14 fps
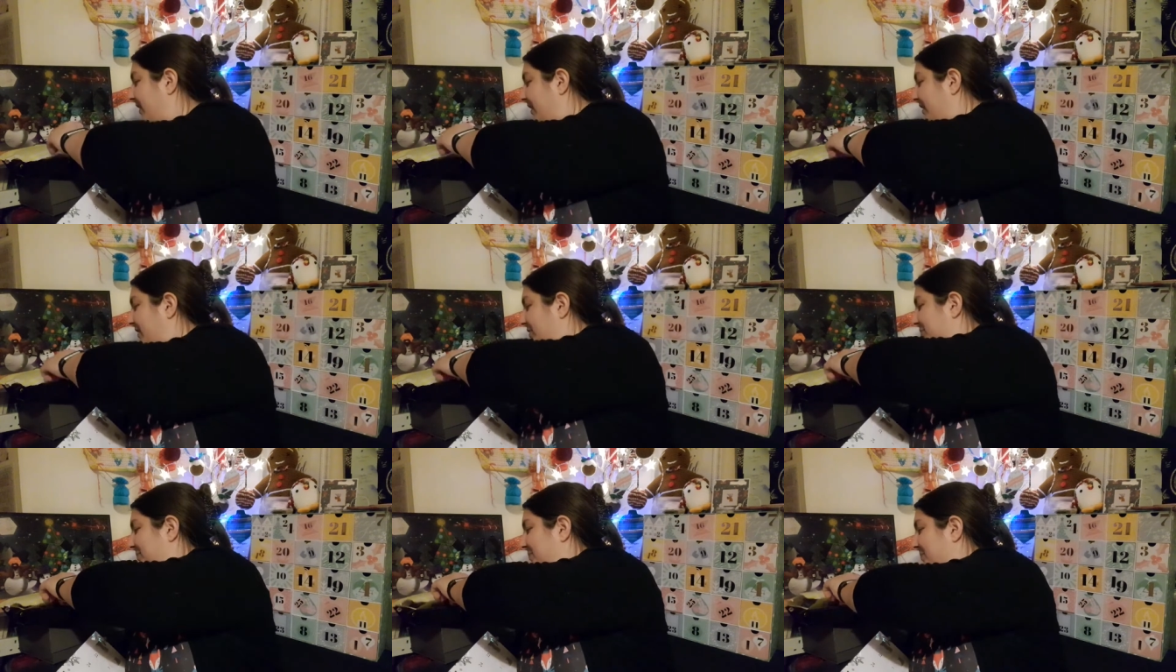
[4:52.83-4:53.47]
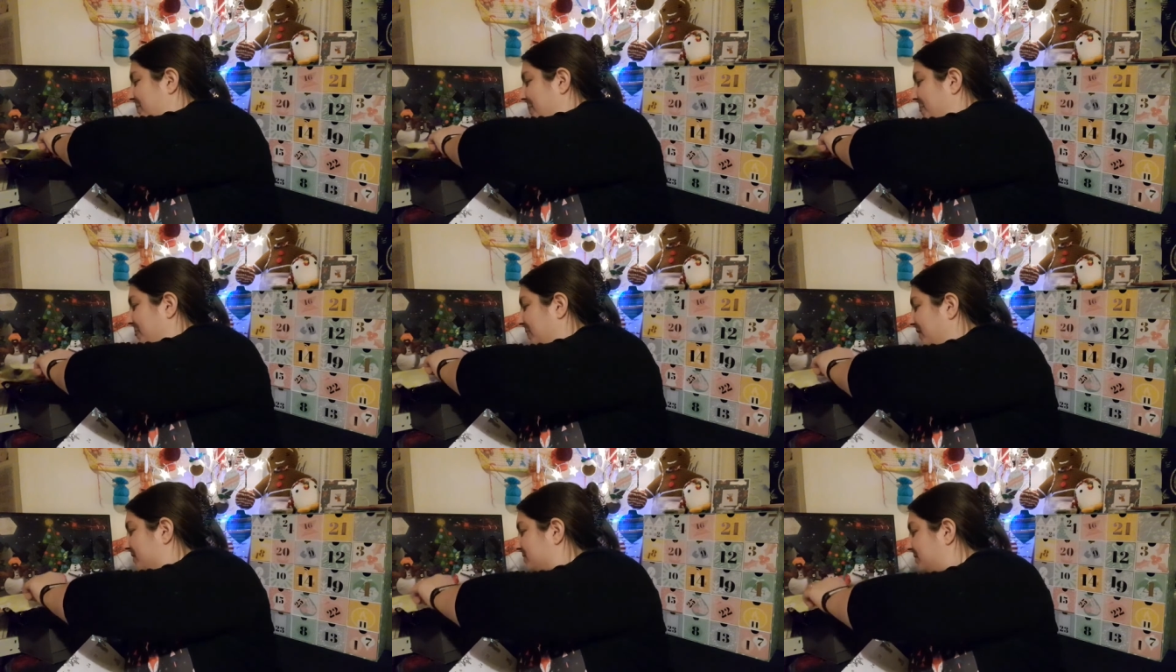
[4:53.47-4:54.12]
Um,
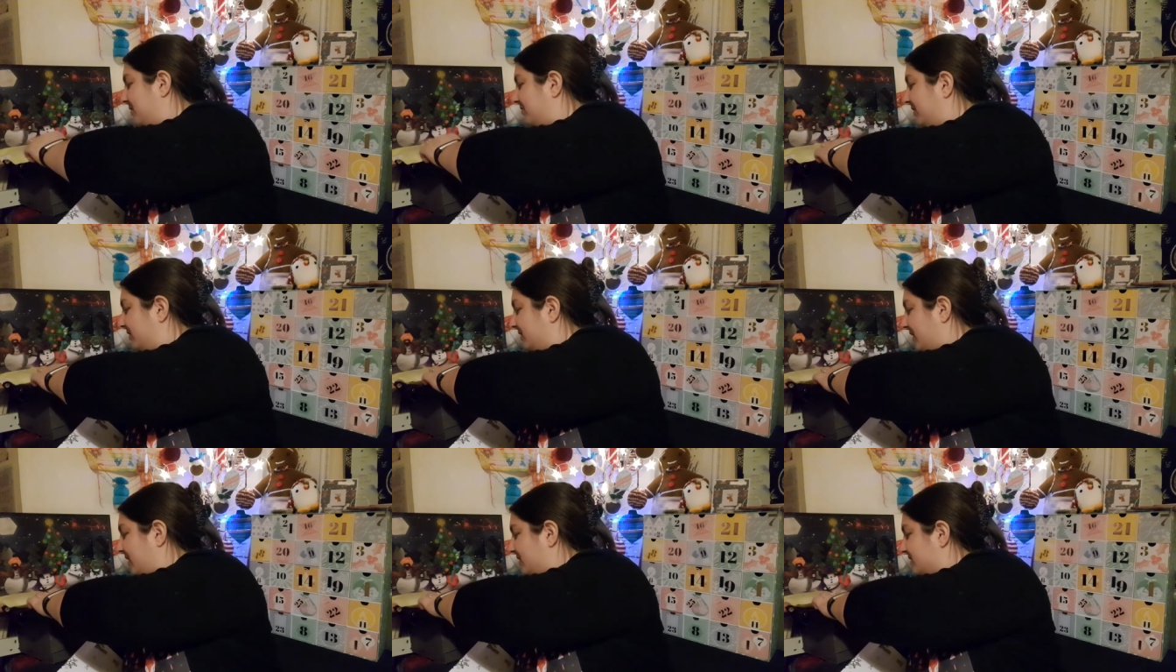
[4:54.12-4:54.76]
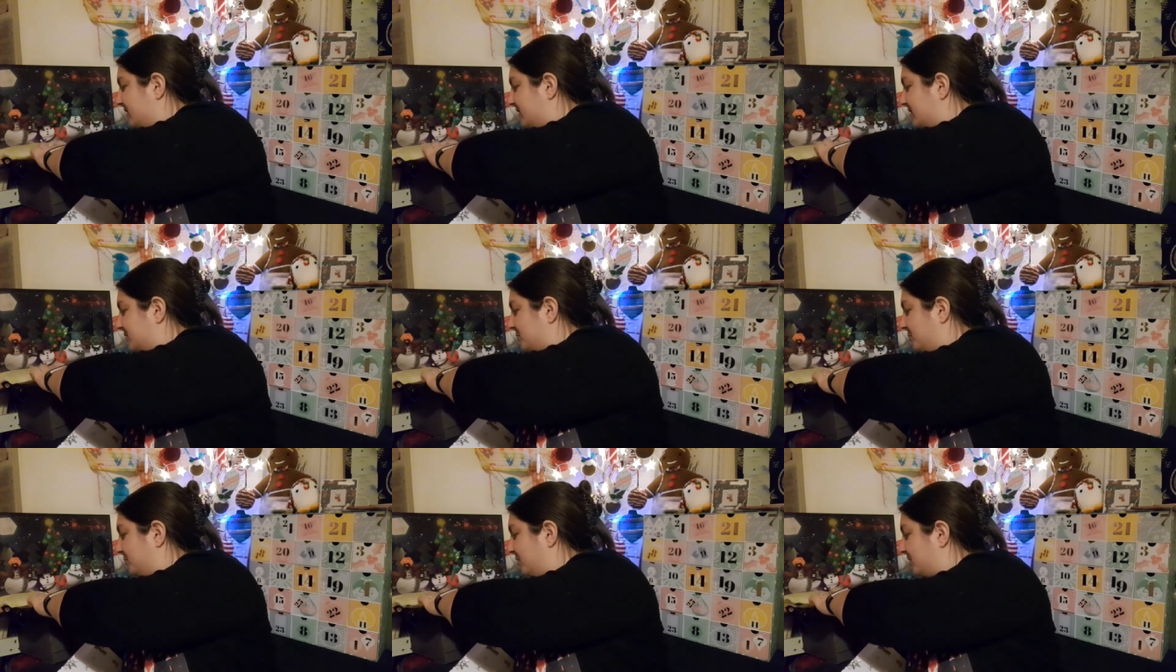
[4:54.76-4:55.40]
so I think that set is
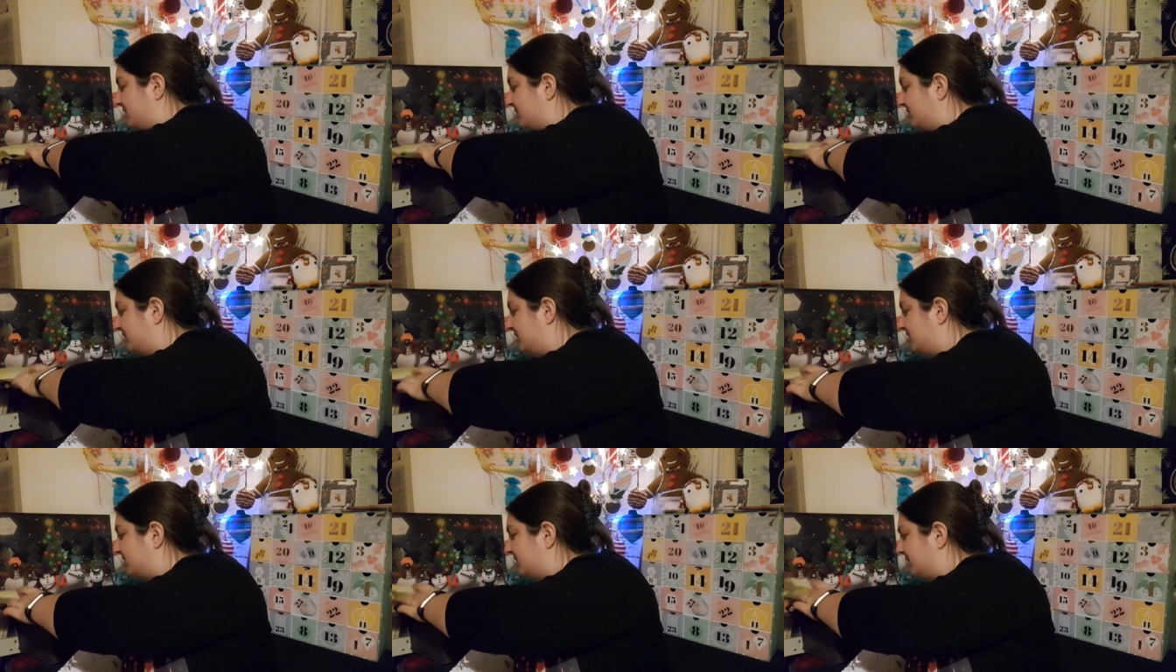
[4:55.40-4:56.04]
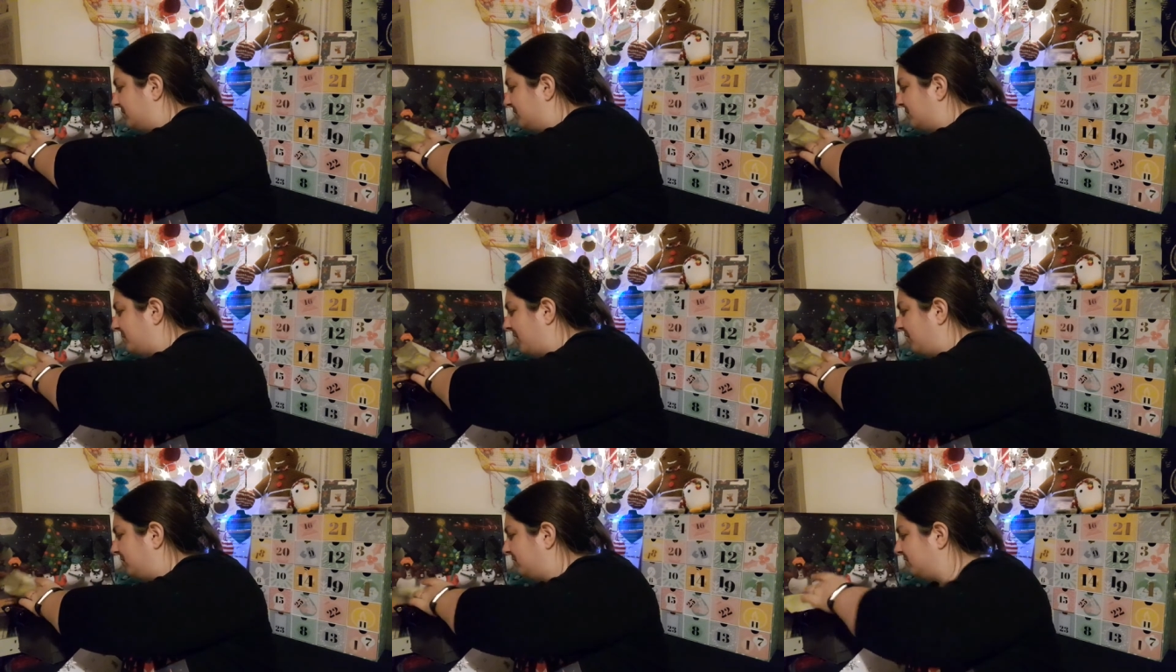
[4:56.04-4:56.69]
almost finished now as
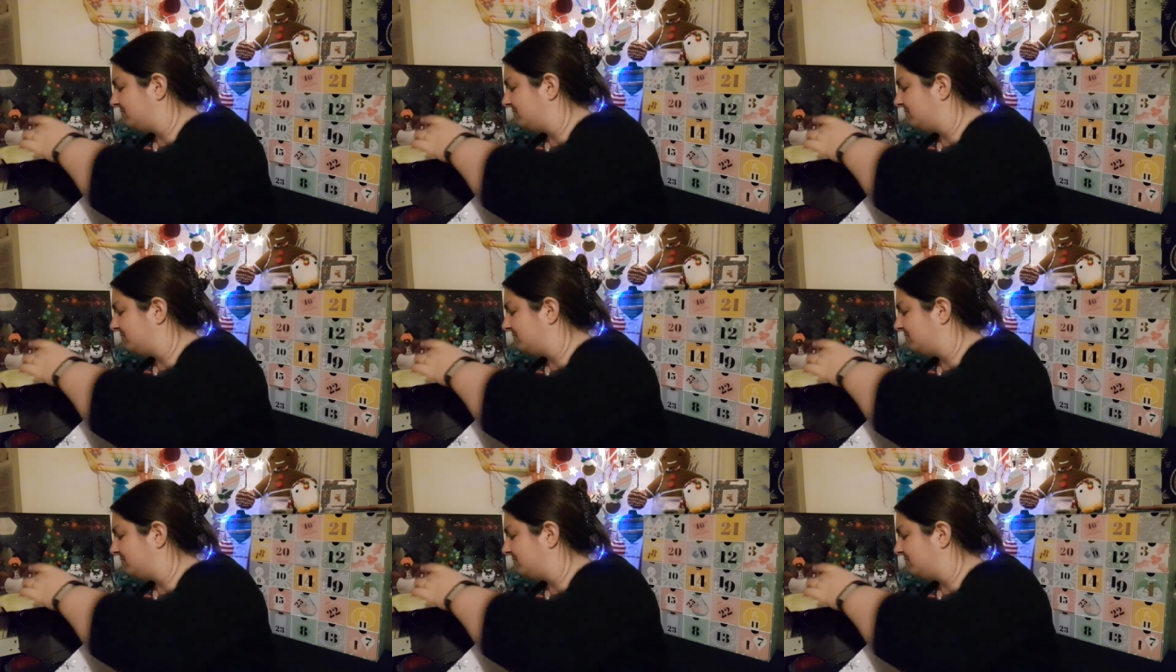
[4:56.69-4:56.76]
well.